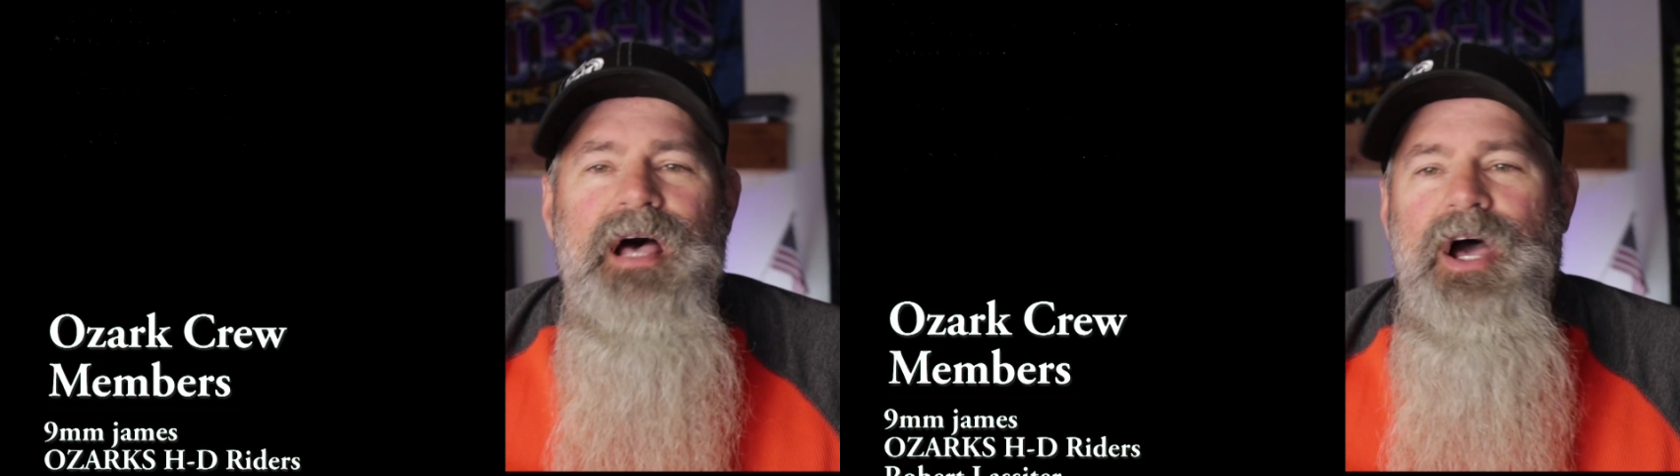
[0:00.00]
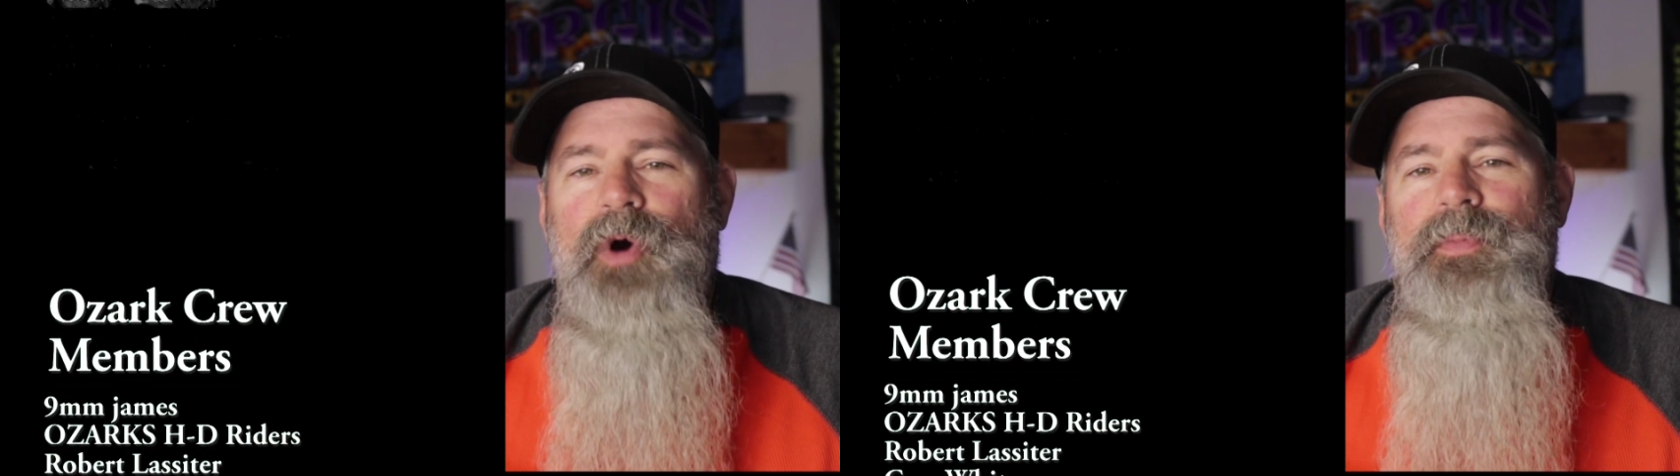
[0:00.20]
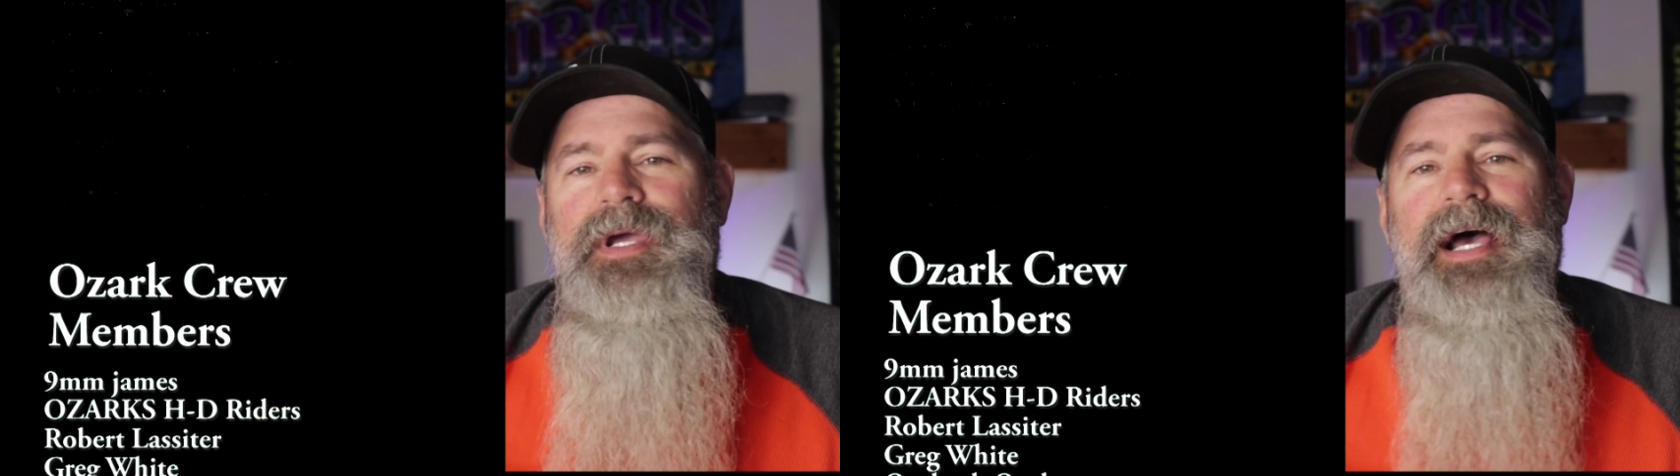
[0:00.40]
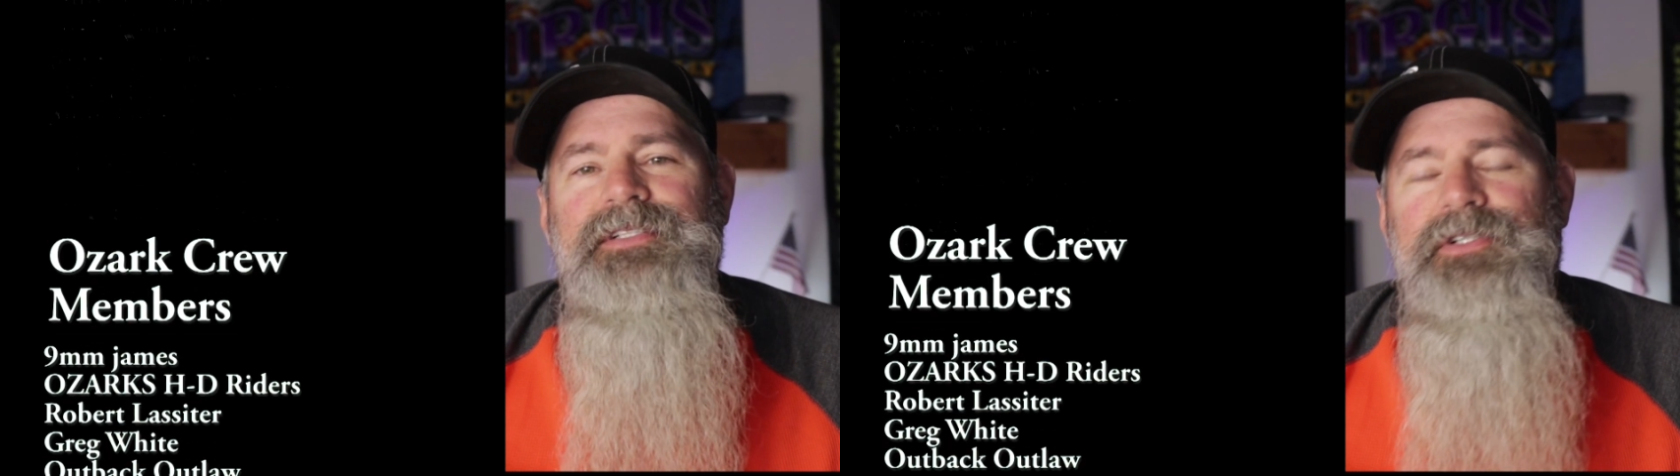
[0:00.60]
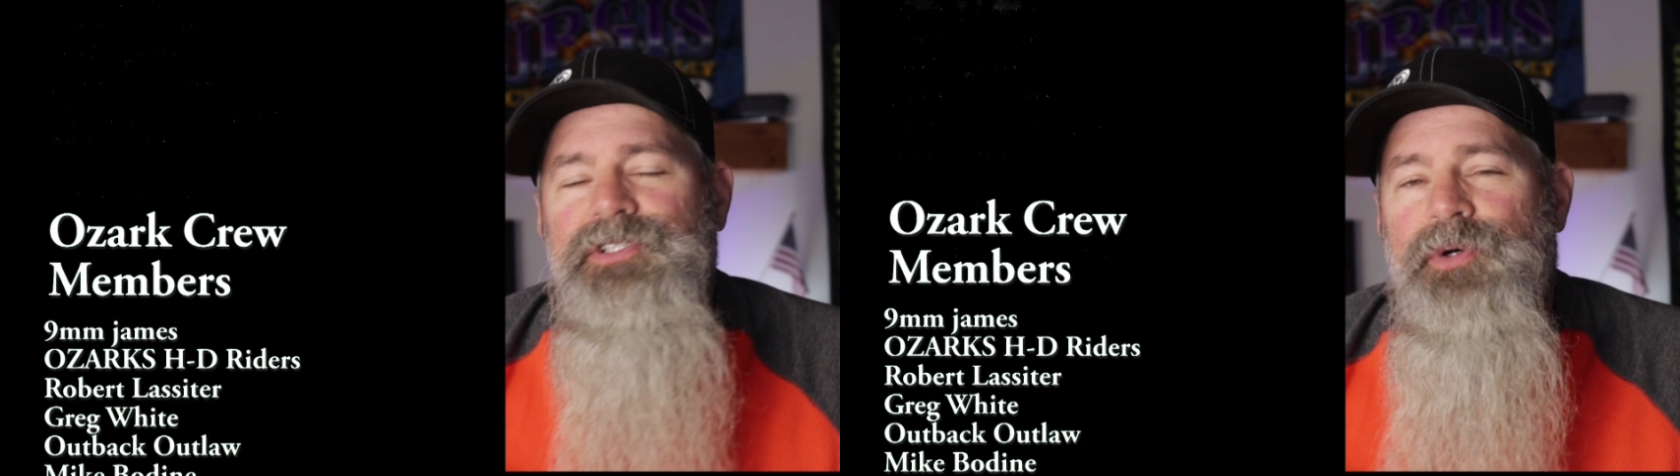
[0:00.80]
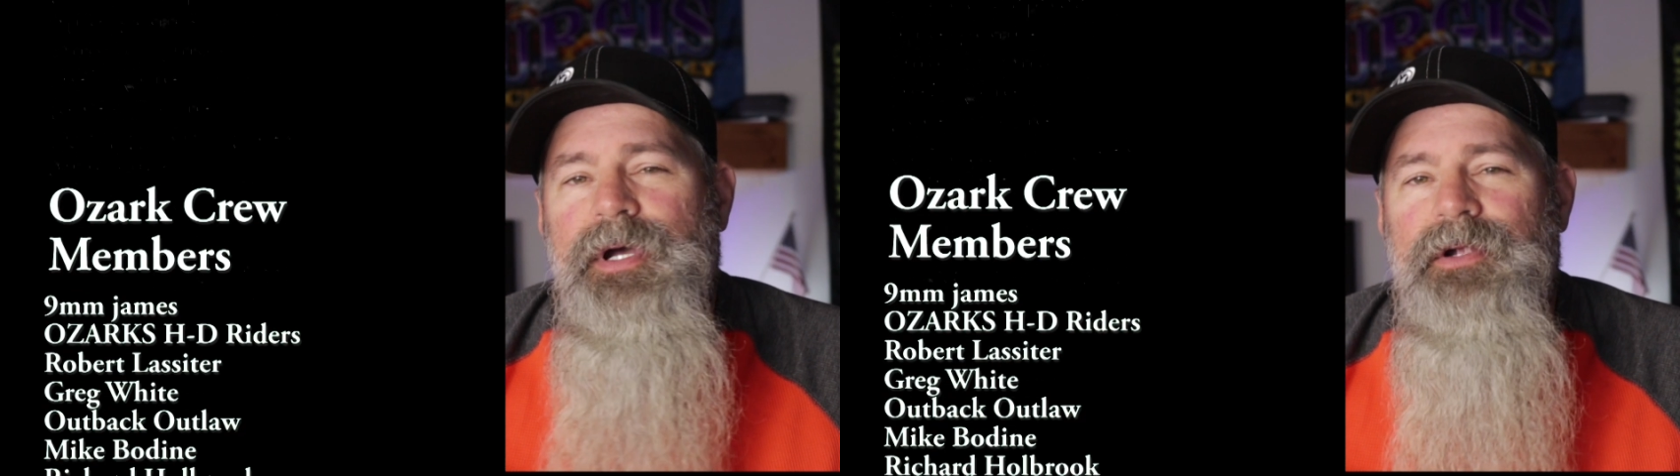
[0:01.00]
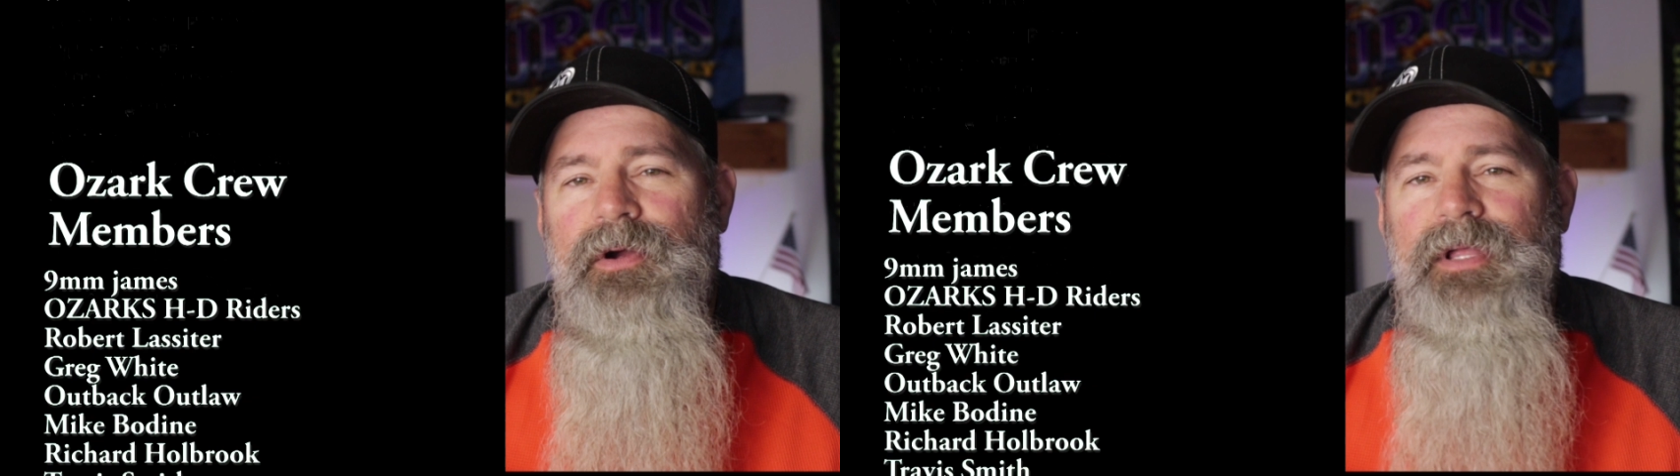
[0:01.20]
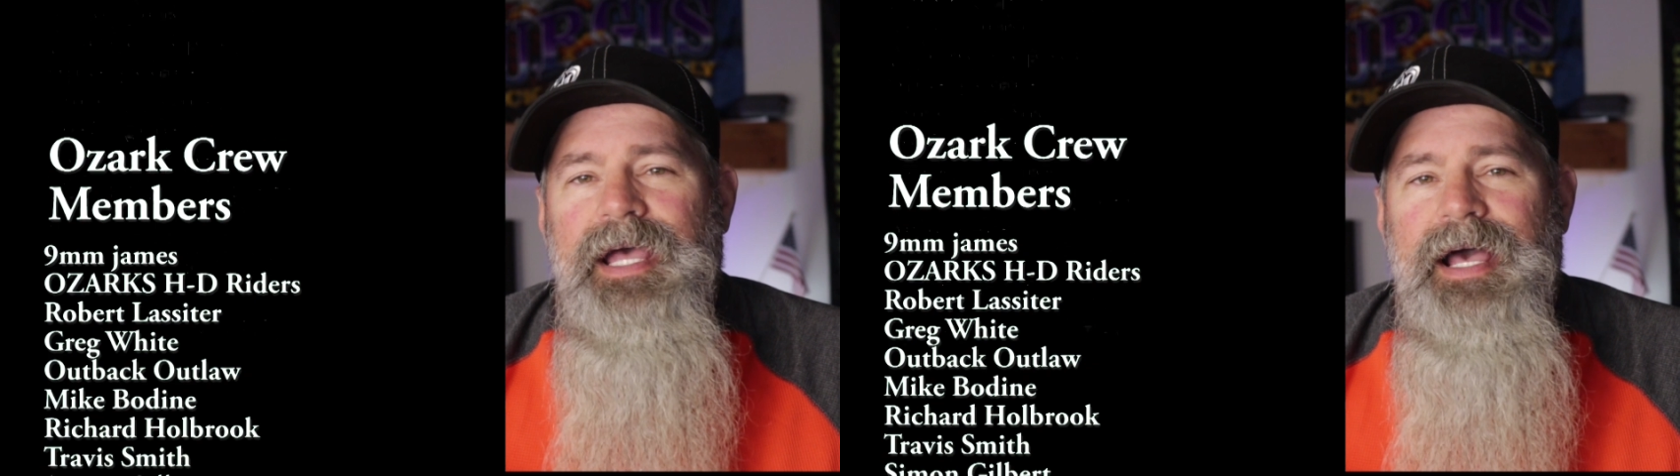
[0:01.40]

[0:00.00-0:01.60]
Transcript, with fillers: I hope you guys are enjoying early